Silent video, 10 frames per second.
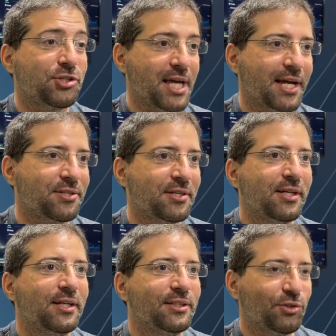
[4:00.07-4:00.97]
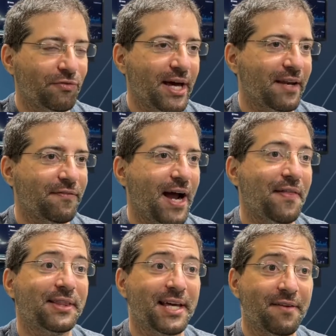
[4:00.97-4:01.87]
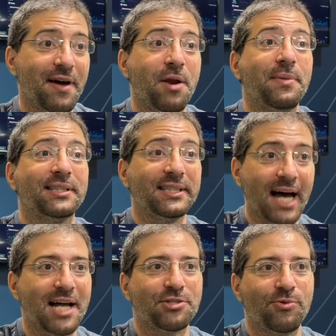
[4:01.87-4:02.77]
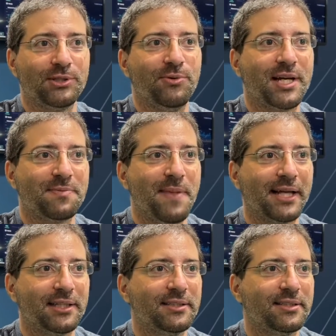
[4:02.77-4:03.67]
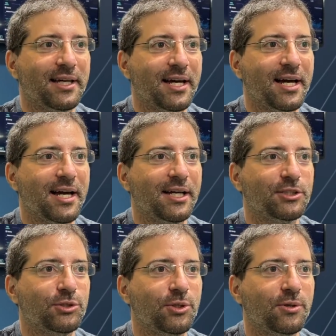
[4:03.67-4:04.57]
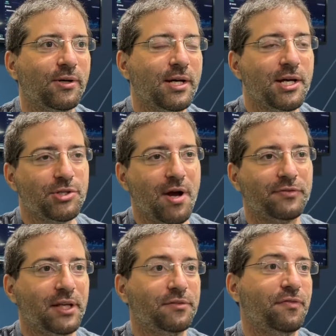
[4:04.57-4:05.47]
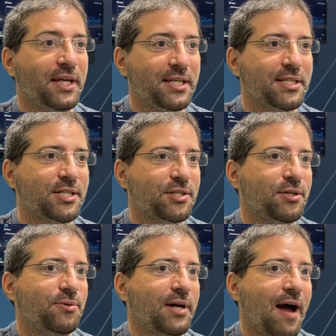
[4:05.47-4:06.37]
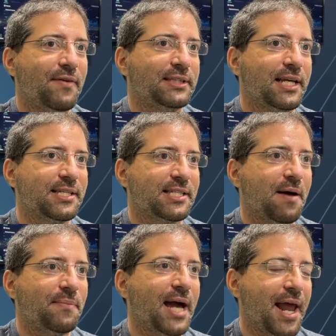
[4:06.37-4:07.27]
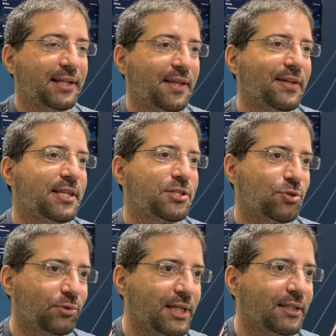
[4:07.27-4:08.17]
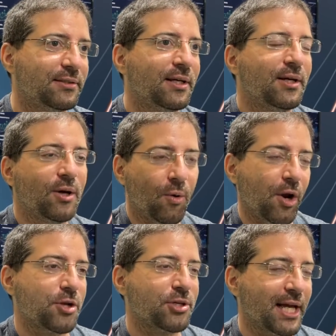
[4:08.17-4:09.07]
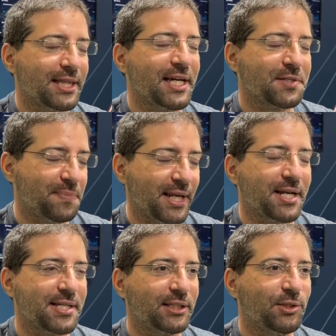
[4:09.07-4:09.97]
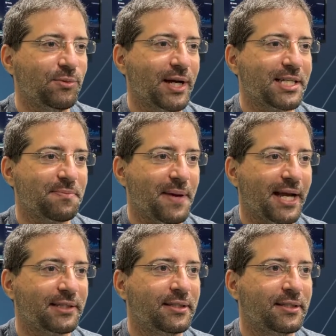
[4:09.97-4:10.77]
checks to verify that the environment does what you expect it to do. So after it finishes, you have at least some guarantee that the student will also get the experience that you expect.